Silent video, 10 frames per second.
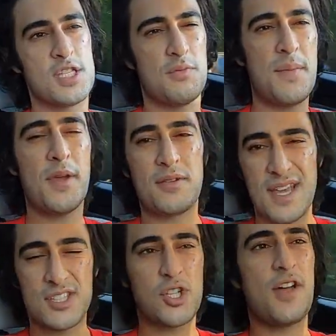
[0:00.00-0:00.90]
So maybe go
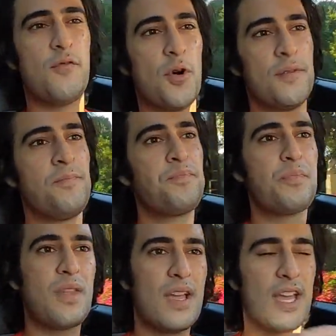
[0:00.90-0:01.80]
test drive one
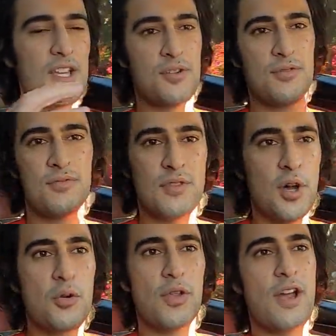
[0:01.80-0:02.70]
in your
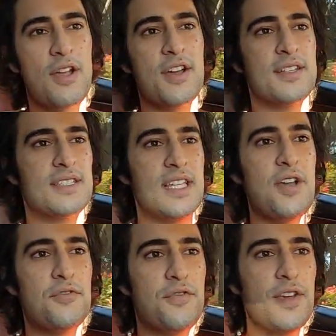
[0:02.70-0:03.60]
local area and see how
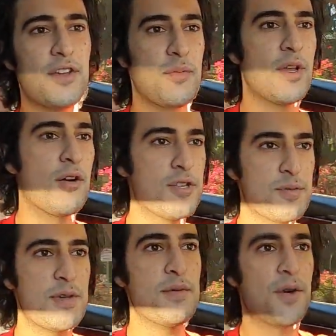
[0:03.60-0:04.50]
you feel. Here we go in
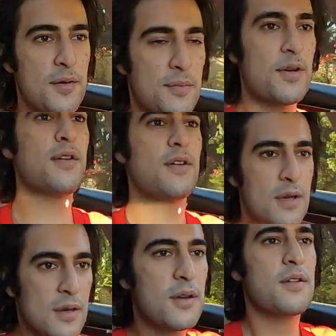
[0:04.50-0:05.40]
speed bump.
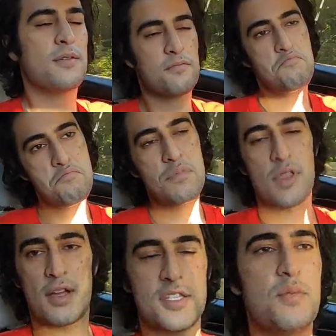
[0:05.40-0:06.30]

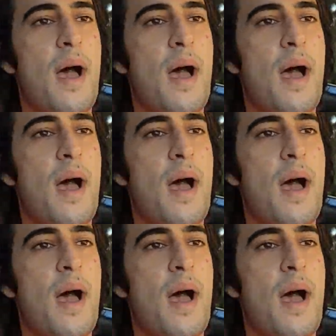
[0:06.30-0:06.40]
Not too